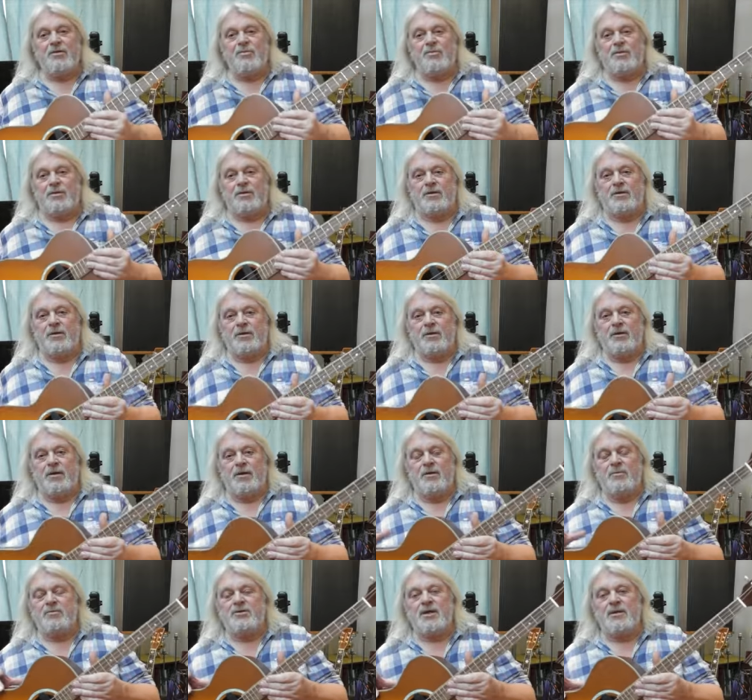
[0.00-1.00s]

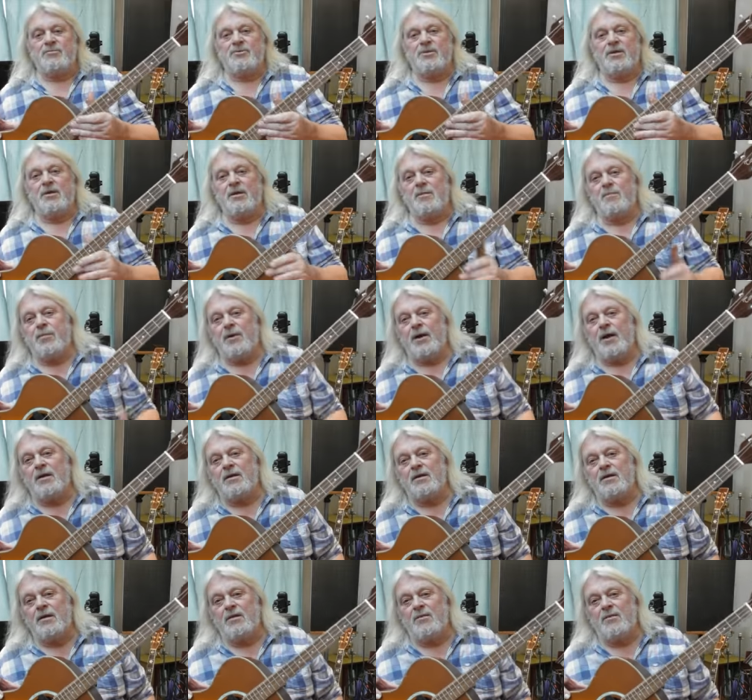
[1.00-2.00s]
Tanglewood. It was
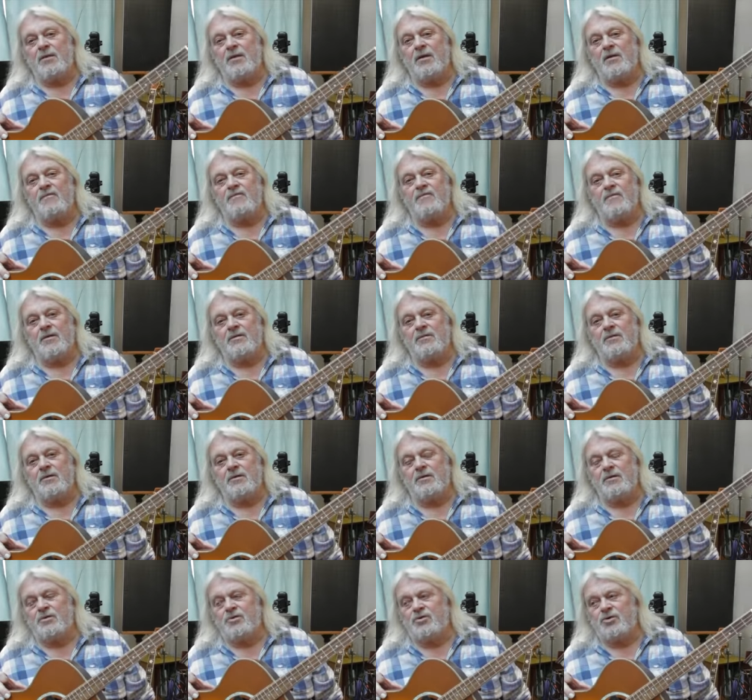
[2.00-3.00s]
absolutely brand new, and I
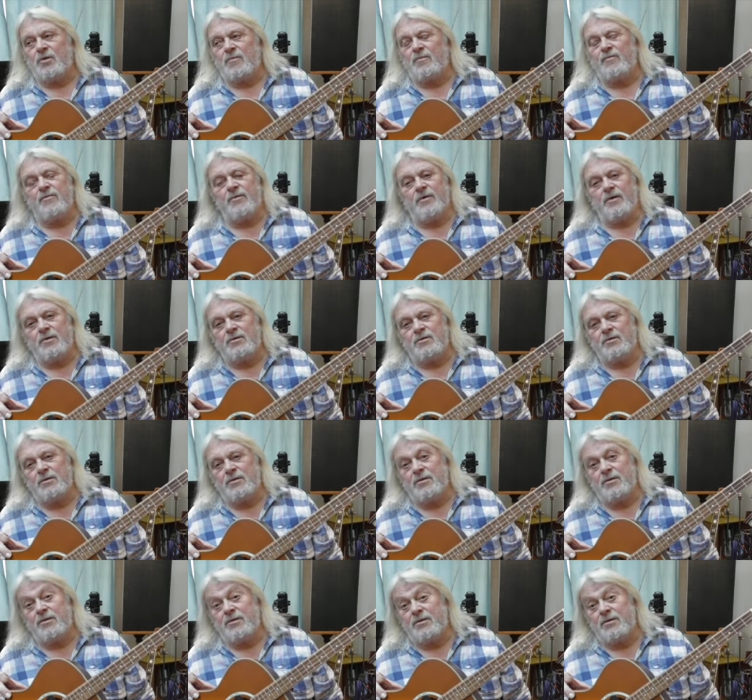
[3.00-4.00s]
found it in a shop
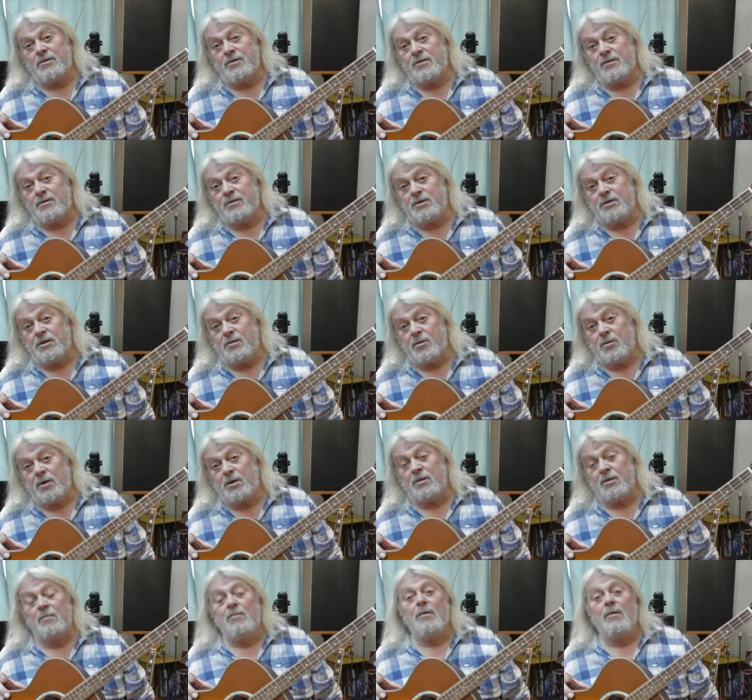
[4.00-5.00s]
for
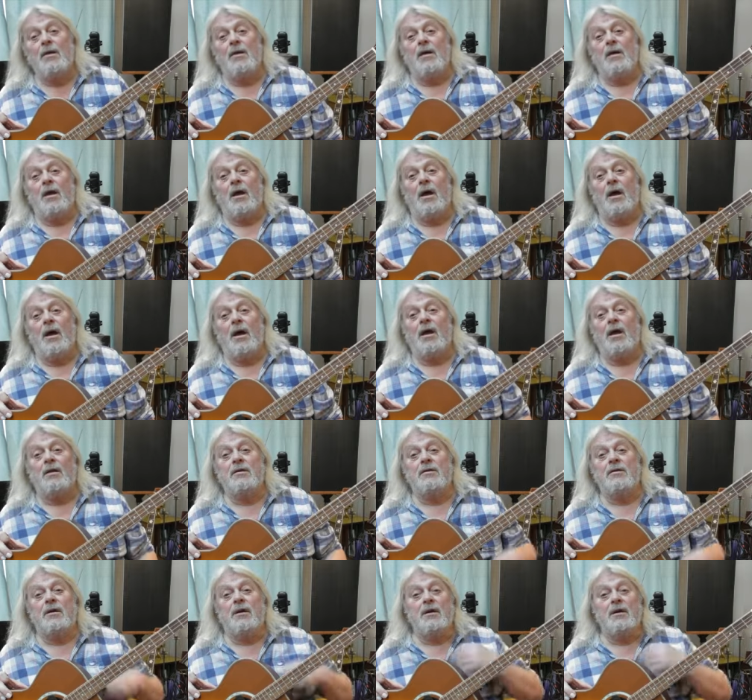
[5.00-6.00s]
130 quid.
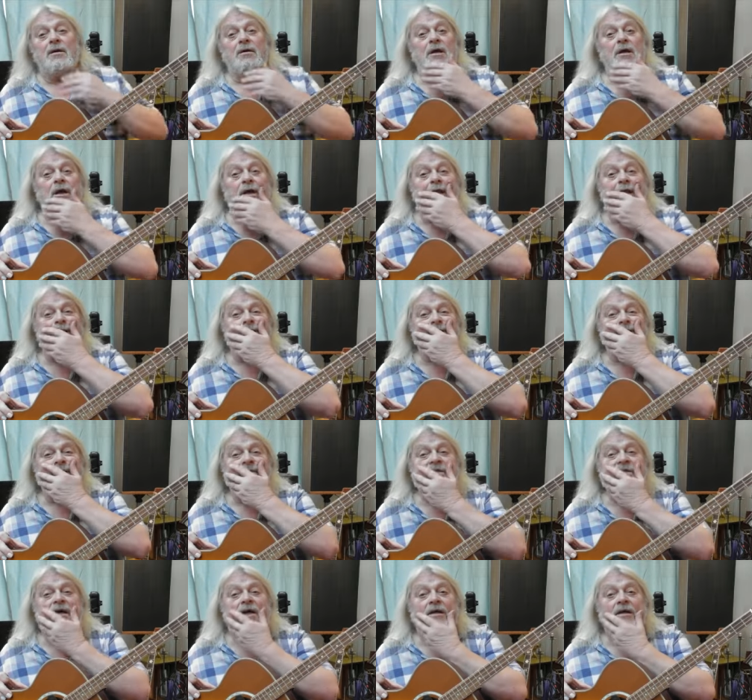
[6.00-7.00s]
And the
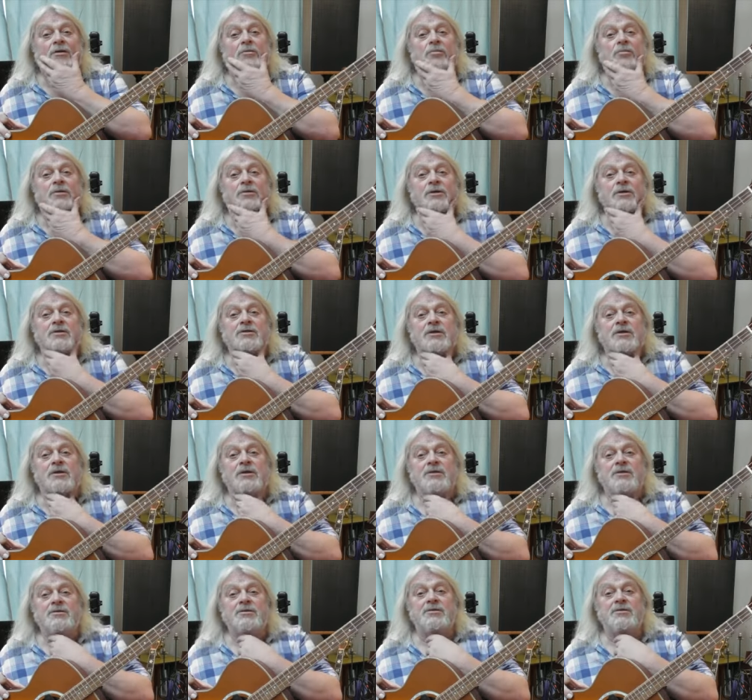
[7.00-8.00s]
guy had a lot of
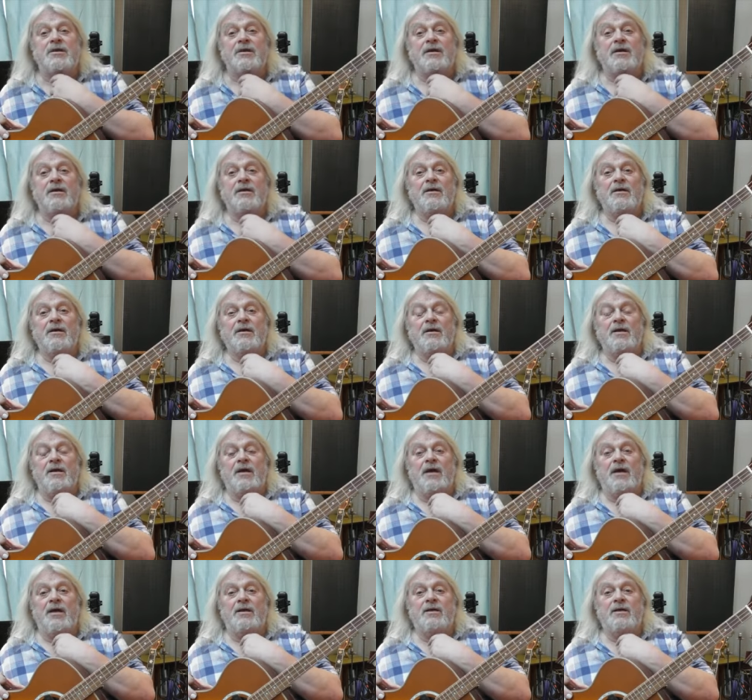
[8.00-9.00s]
Tanglewood guitars
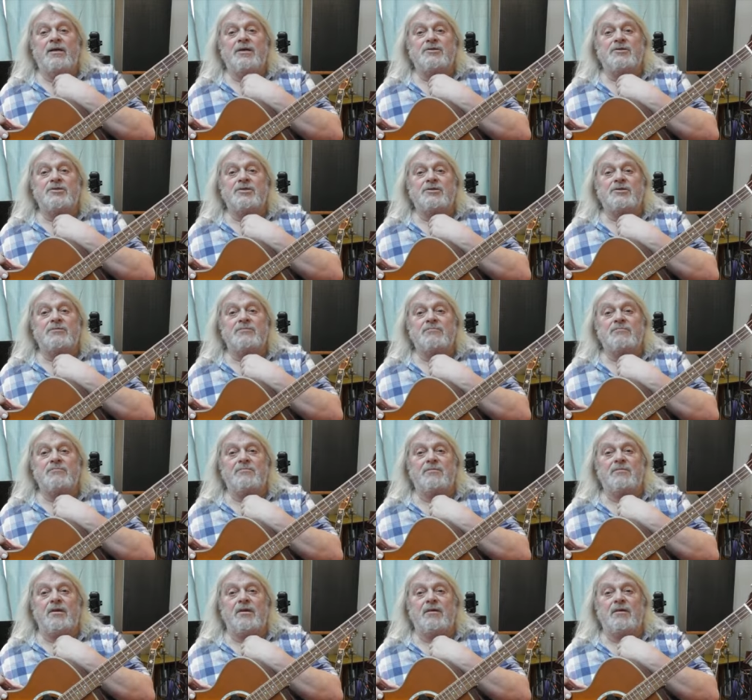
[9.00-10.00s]
there, and he
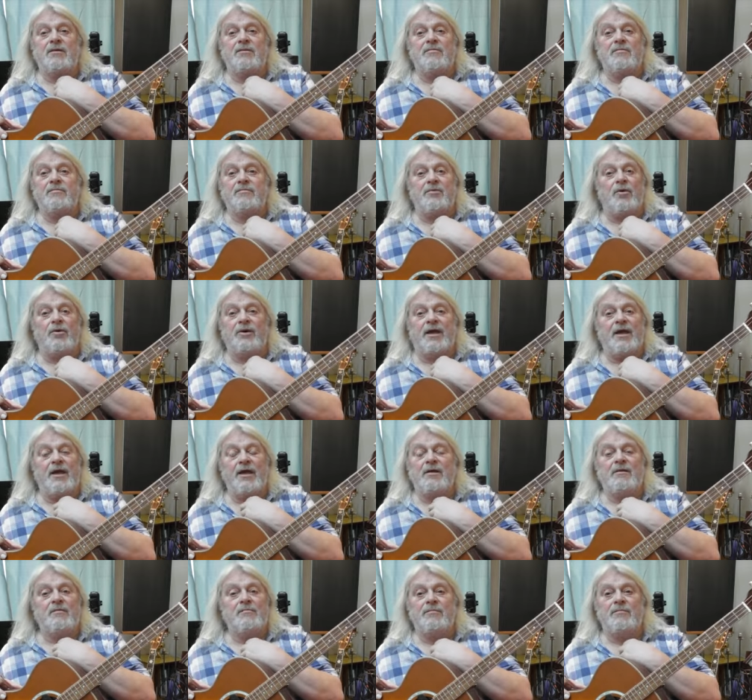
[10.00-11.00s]
just kind
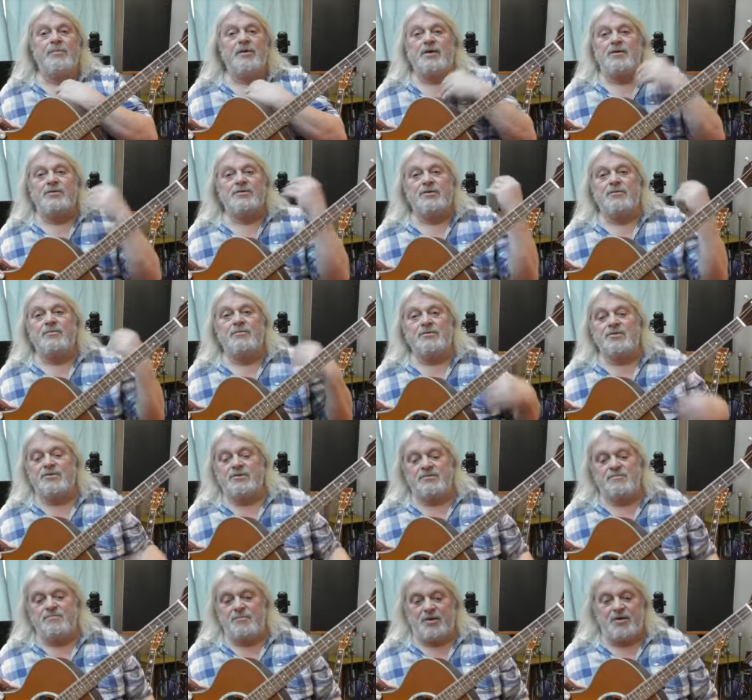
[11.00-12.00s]
of got it in
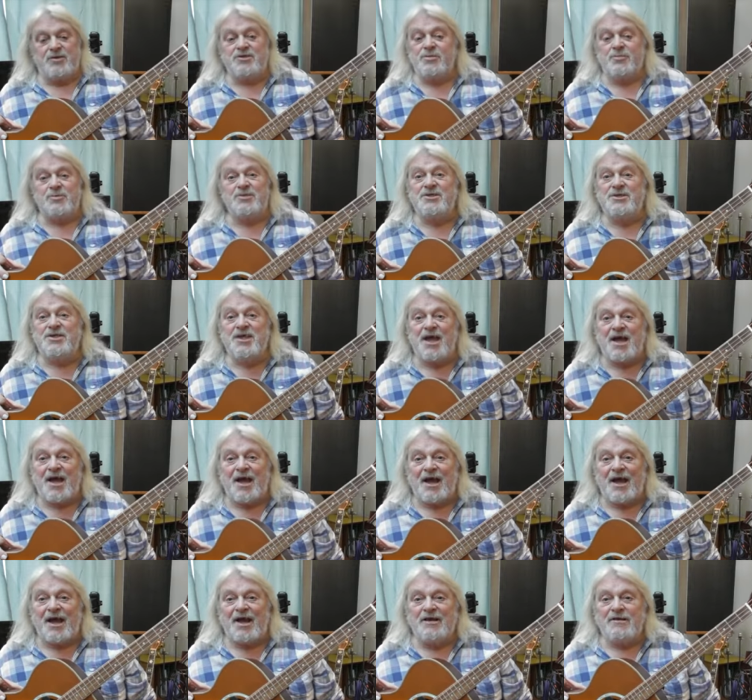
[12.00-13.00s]
because it was
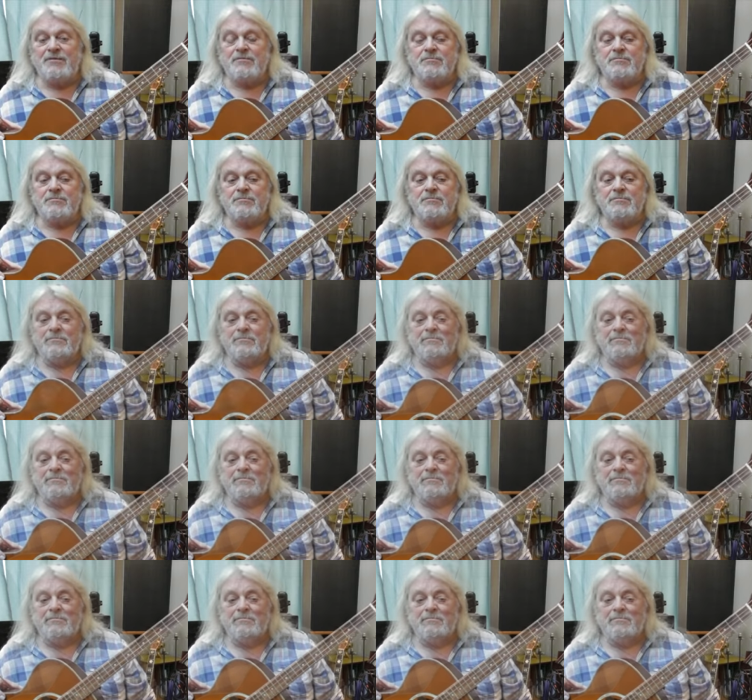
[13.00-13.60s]
there.